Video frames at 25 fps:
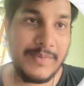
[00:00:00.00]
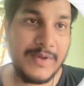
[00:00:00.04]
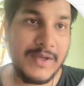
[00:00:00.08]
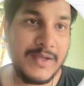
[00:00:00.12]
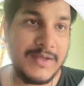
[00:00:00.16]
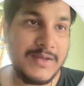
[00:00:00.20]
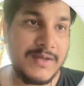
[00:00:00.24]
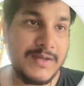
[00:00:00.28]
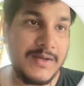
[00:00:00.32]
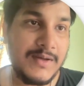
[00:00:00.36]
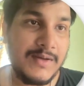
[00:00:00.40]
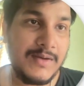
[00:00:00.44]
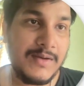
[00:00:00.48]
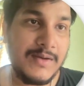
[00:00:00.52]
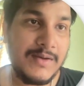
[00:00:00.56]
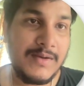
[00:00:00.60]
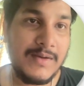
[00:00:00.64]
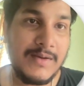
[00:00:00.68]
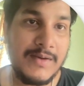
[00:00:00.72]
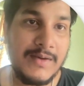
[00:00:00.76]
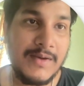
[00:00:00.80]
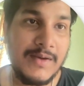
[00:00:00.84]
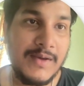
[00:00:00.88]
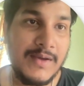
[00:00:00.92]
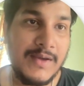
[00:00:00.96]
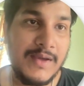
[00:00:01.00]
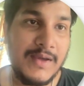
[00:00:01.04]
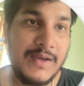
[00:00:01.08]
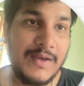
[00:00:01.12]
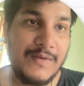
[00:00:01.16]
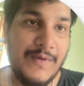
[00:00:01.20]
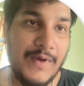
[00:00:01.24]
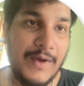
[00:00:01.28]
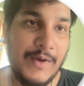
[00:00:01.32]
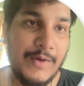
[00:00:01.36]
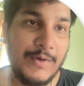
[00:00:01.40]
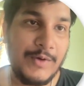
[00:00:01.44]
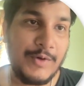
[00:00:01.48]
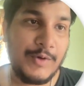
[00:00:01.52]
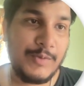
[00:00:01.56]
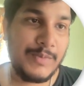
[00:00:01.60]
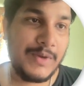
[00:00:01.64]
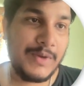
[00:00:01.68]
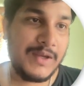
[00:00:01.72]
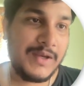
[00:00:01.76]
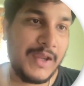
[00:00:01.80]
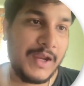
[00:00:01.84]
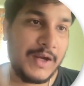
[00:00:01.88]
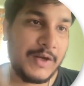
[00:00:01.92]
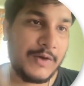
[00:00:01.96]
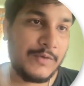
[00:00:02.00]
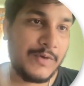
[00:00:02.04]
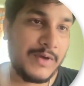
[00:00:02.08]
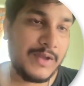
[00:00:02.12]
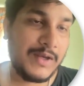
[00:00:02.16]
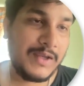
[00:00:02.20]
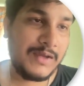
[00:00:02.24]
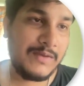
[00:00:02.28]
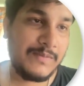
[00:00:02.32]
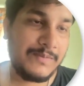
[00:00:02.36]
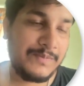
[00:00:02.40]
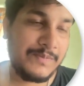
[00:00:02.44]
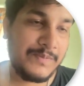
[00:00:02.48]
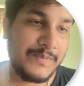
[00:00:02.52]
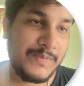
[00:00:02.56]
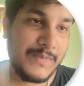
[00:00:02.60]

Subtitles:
page, if I go to my React query,